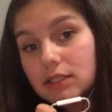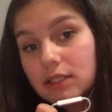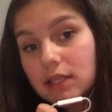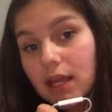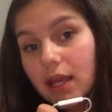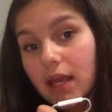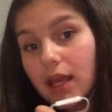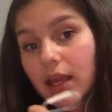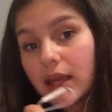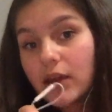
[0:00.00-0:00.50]

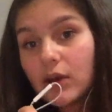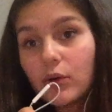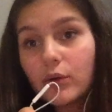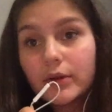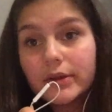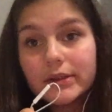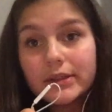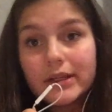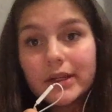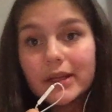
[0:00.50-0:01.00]
day or
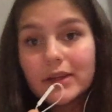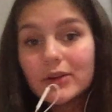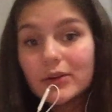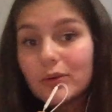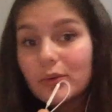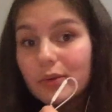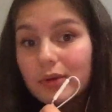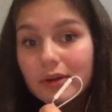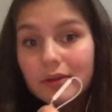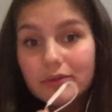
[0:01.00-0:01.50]
night or
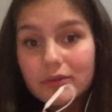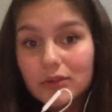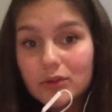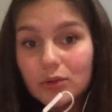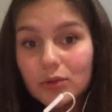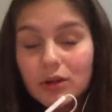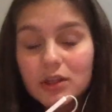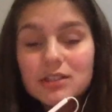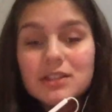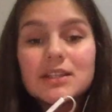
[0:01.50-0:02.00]
whenever you're
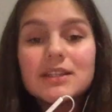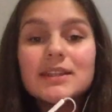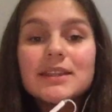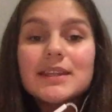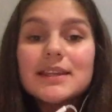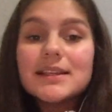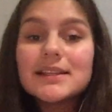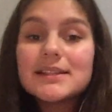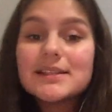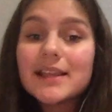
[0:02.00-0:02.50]
watching
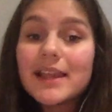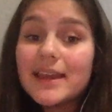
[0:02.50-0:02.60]
this.